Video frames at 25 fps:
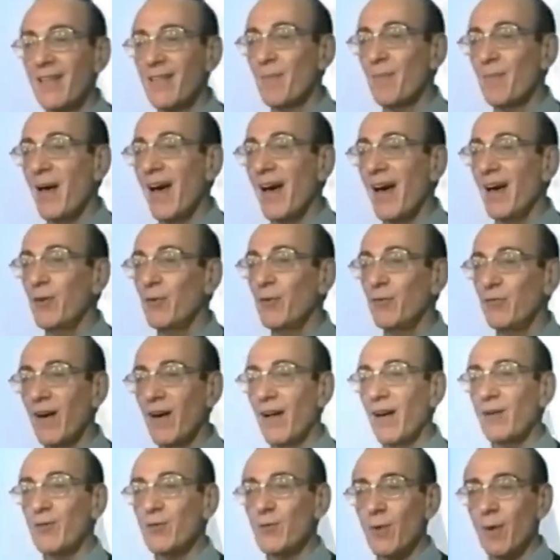and the man who
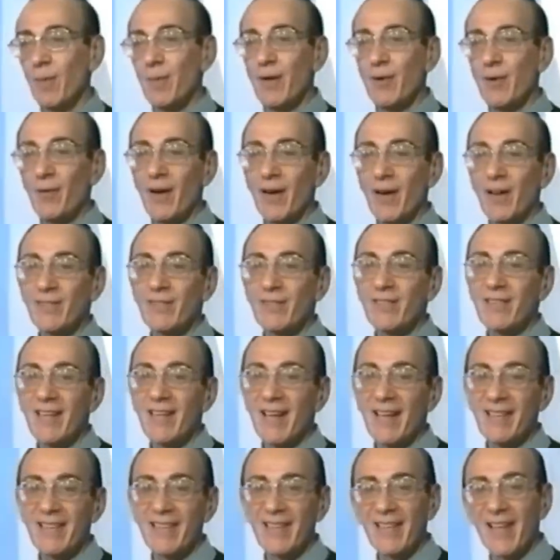follows Swami around to
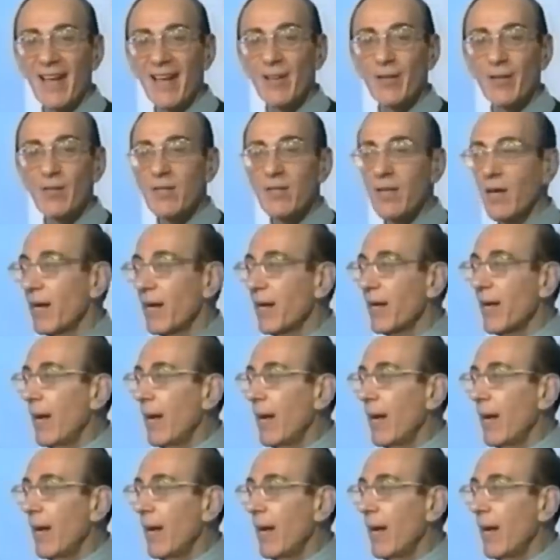take the letters